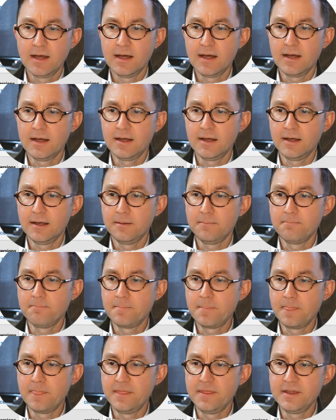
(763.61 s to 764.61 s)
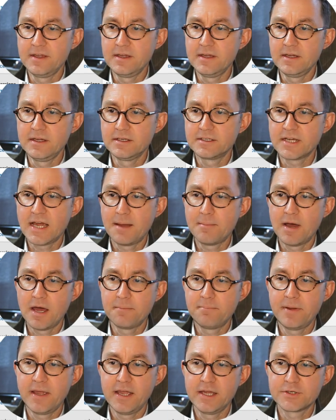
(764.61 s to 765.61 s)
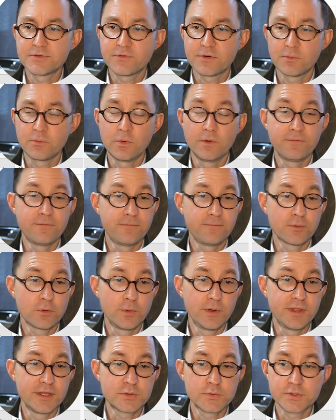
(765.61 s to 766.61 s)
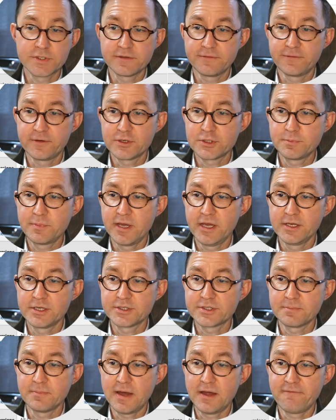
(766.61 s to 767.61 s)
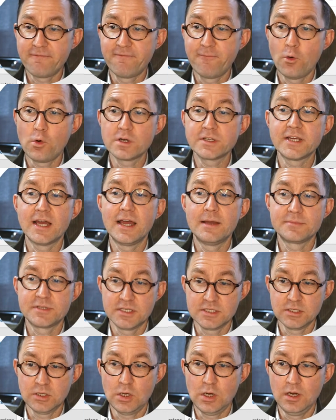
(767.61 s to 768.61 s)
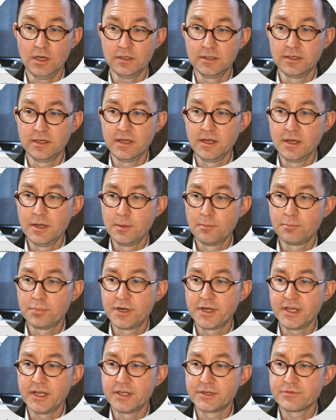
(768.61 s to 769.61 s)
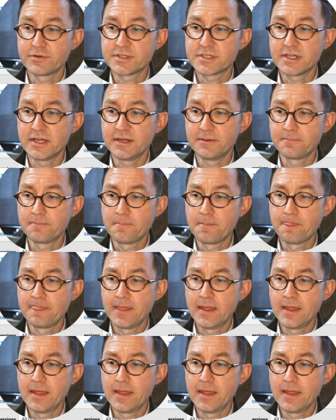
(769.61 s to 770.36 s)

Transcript: Uh, the time on page for, for when this was the first page is about four times as long. Pretty interesting.